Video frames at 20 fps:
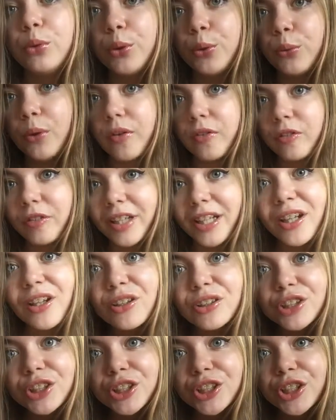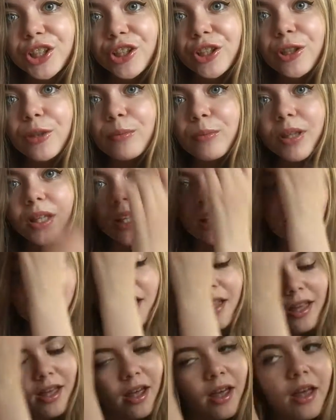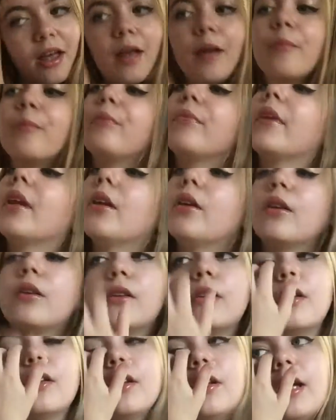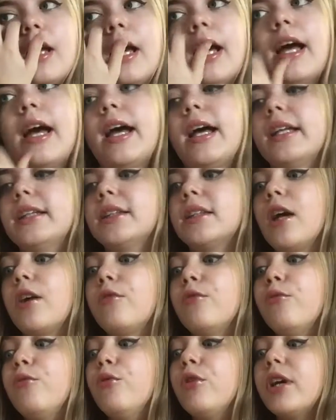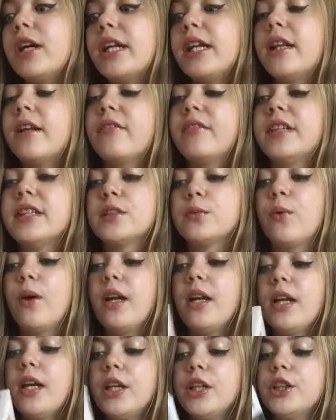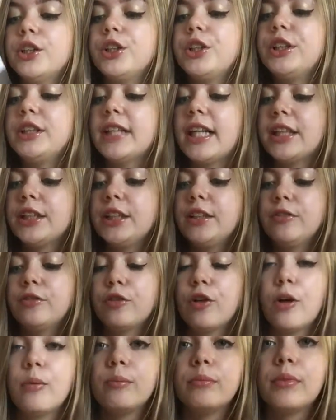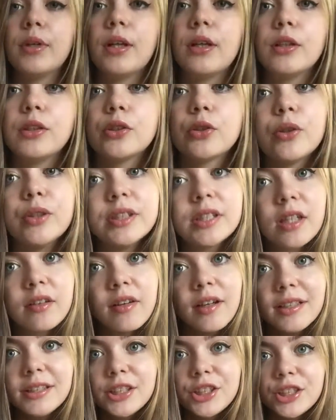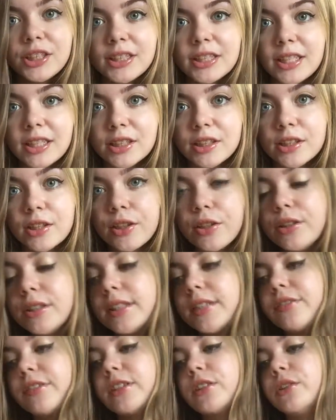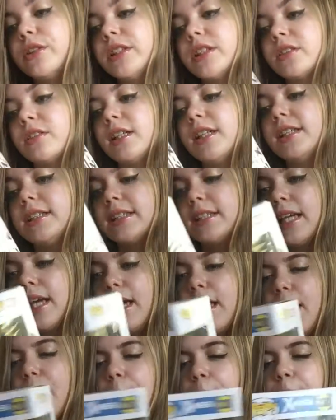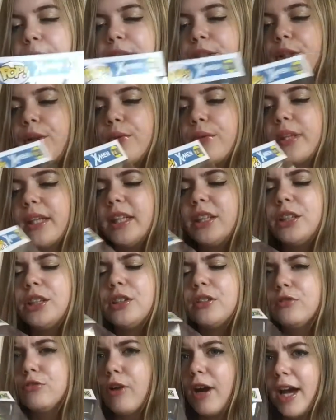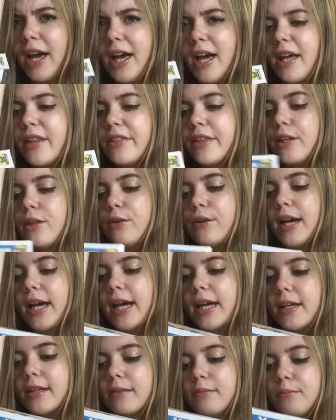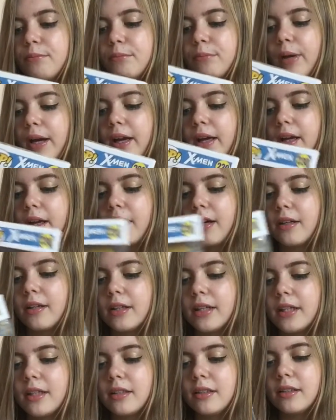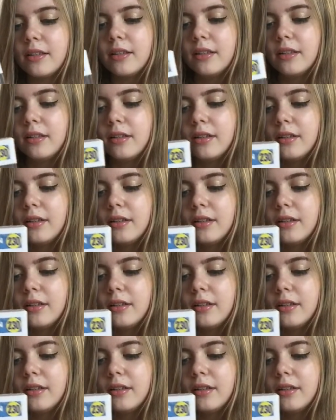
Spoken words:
new Wolverine costume, and I really love this one. She's actually from Toys R Us. She's an exclusive at Toys R Us, but I don't think she's rare. I think you can buy her in